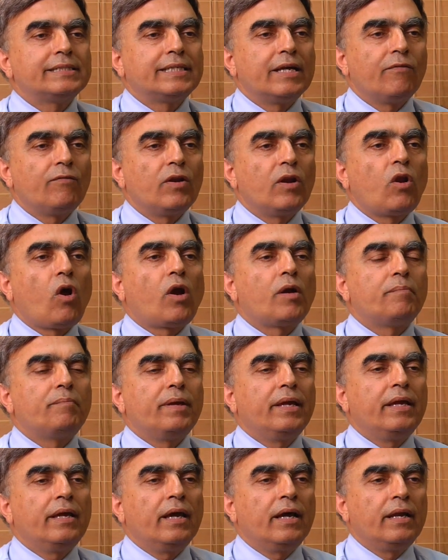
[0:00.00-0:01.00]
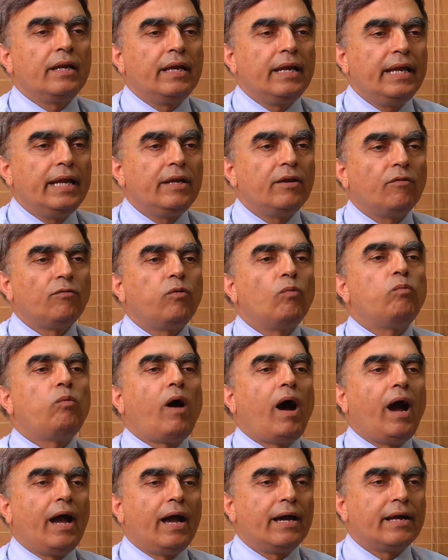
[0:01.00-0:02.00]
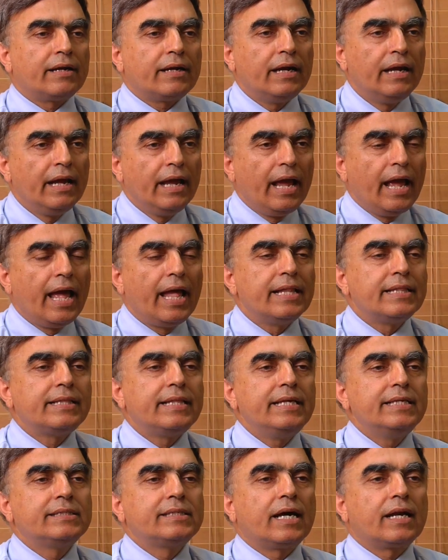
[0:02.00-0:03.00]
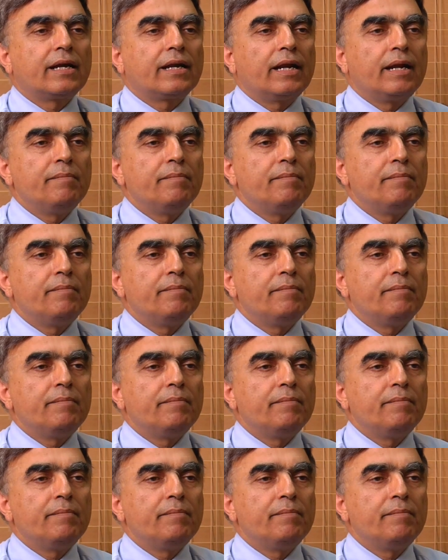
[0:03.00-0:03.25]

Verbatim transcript: There will not be a need of a wire, and these are